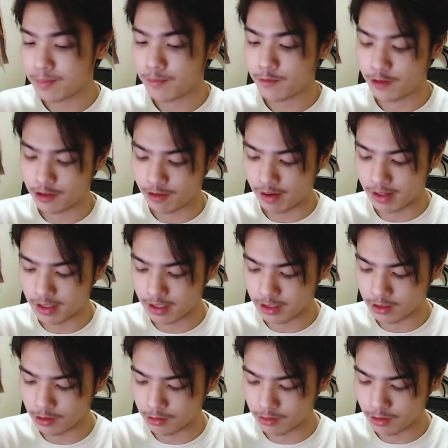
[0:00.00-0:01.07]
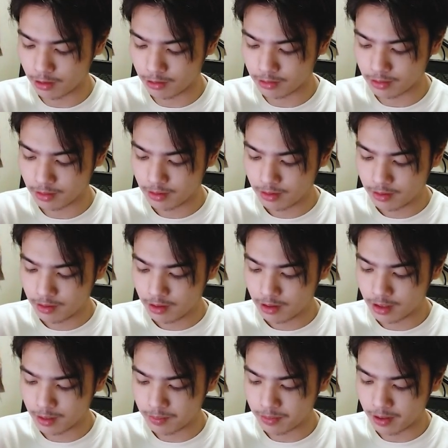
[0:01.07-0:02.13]
We created a new note.
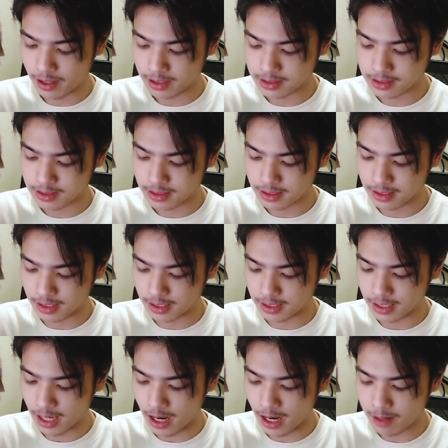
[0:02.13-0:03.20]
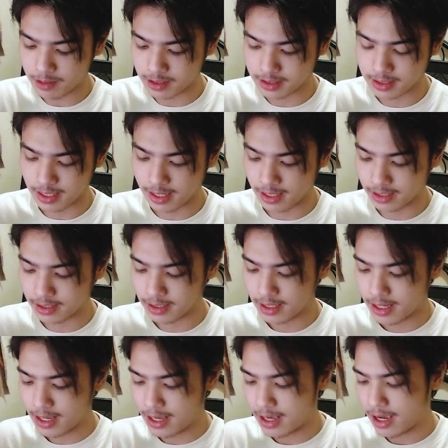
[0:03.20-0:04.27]
We're gonna press the camera sign,
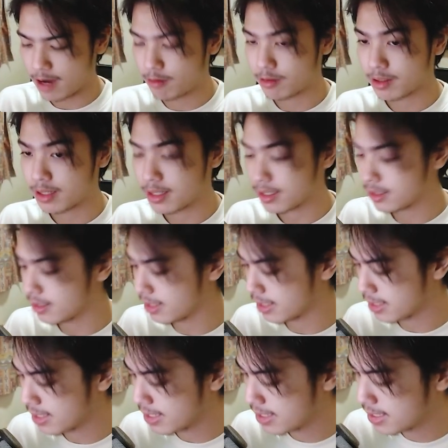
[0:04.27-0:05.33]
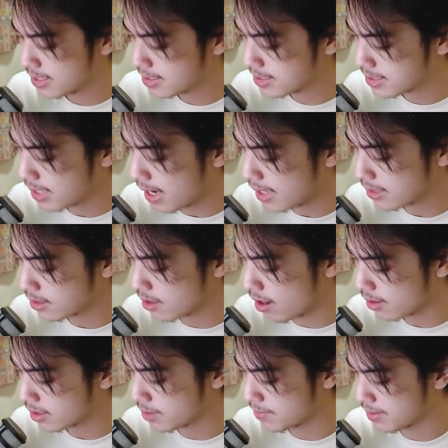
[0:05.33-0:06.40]
and we're gonna click Scan
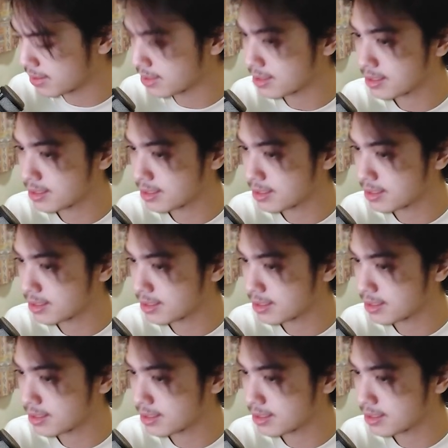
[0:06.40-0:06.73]
Documents.